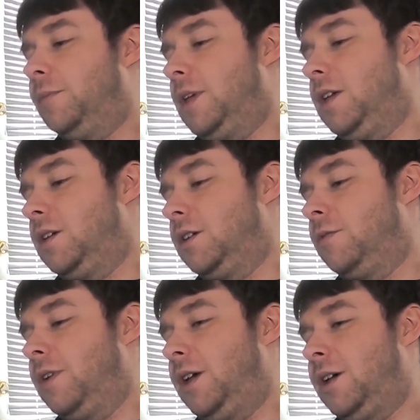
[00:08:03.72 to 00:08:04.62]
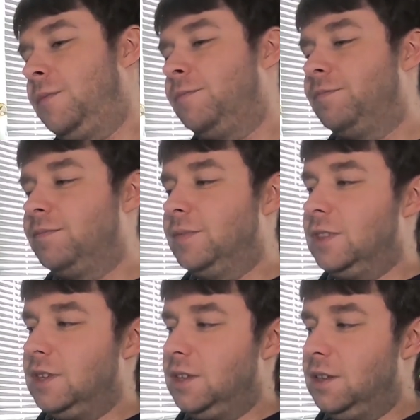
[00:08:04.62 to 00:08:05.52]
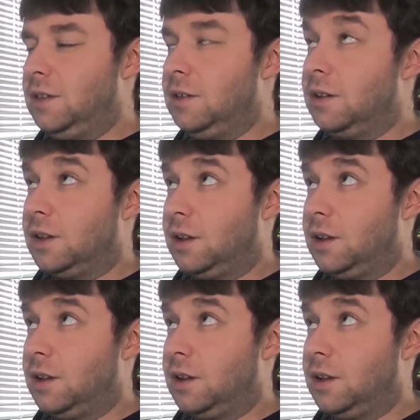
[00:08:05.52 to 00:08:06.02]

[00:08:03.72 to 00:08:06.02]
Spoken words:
8 gig RAM. The